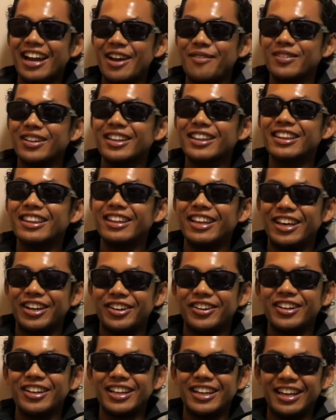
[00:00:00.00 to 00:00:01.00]
And I'm
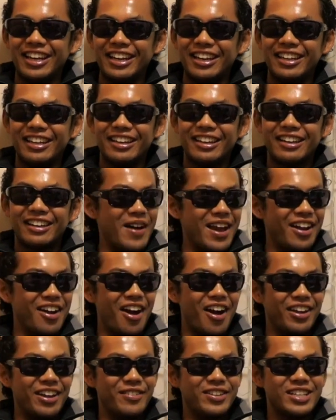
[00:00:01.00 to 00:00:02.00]
literally, oh
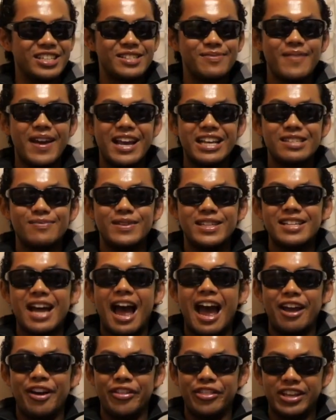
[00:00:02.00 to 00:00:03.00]
my god, it just makes
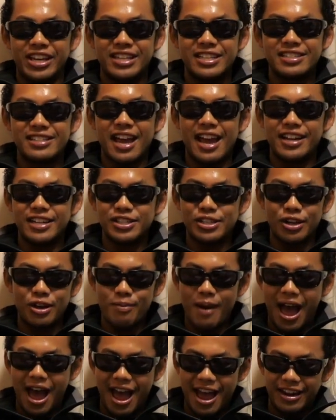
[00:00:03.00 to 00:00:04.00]
me die on the inside
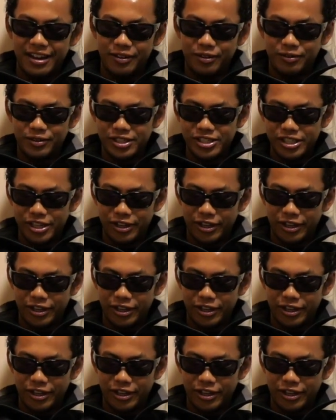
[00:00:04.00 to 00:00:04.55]
so bad.